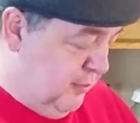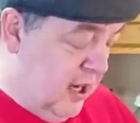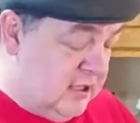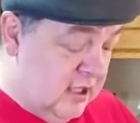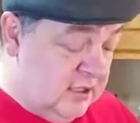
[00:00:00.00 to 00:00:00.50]

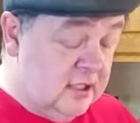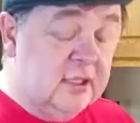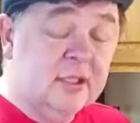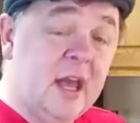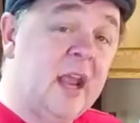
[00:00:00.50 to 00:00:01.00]
process. This
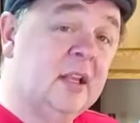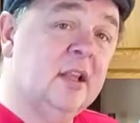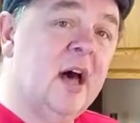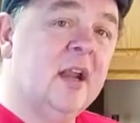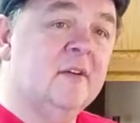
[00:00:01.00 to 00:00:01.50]
has got a
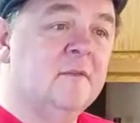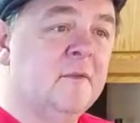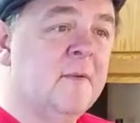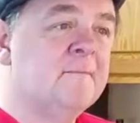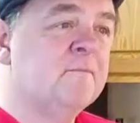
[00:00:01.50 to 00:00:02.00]
lot
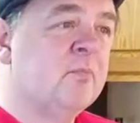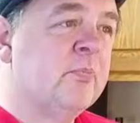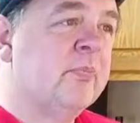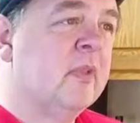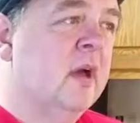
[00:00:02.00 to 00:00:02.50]
of
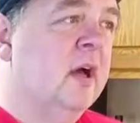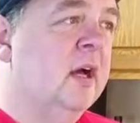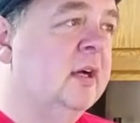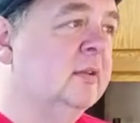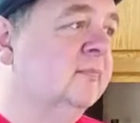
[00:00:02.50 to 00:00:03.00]

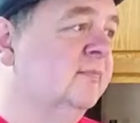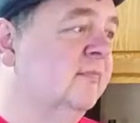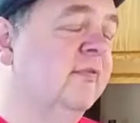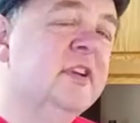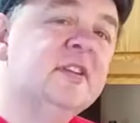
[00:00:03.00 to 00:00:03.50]

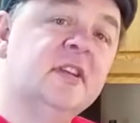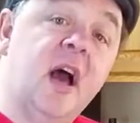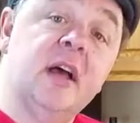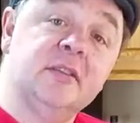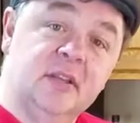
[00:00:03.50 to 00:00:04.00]

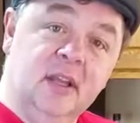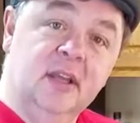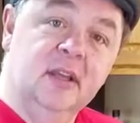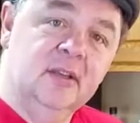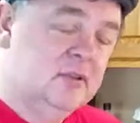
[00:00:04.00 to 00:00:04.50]

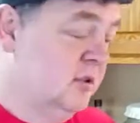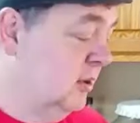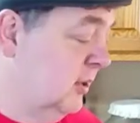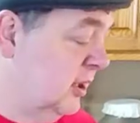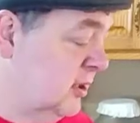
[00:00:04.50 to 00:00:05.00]
viscosity
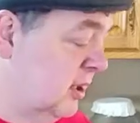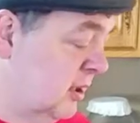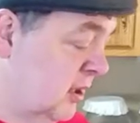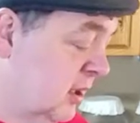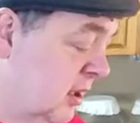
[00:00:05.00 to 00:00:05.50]
to it.
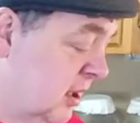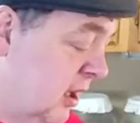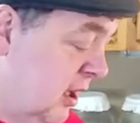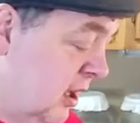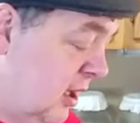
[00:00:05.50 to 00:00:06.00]

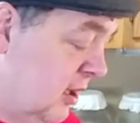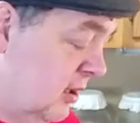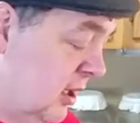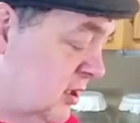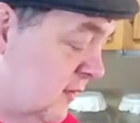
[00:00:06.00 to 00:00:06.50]

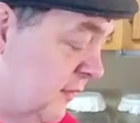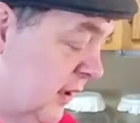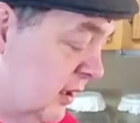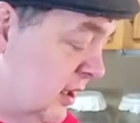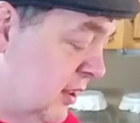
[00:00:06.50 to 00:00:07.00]
It's a
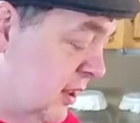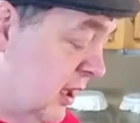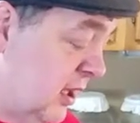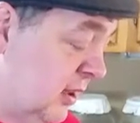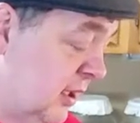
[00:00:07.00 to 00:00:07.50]
fairly
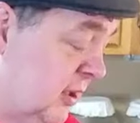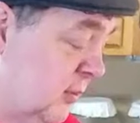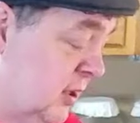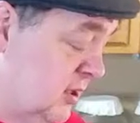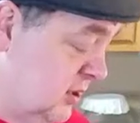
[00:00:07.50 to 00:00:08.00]
thick
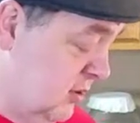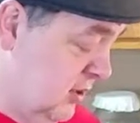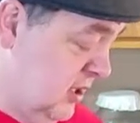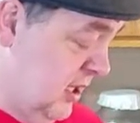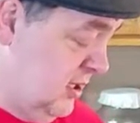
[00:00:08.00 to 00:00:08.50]
liquid, so
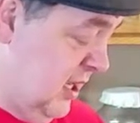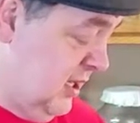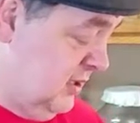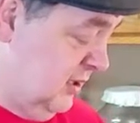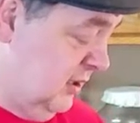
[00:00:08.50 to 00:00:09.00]
it
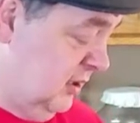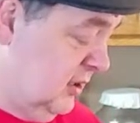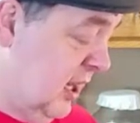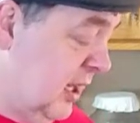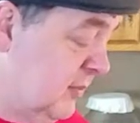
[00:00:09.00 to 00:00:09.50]
takes a
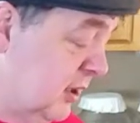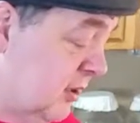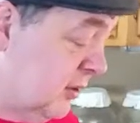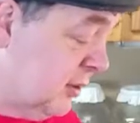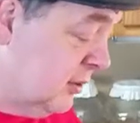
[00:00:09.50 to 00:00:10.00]
little time to
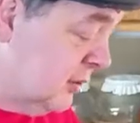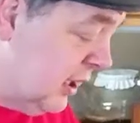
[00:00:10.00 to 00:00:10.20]
go through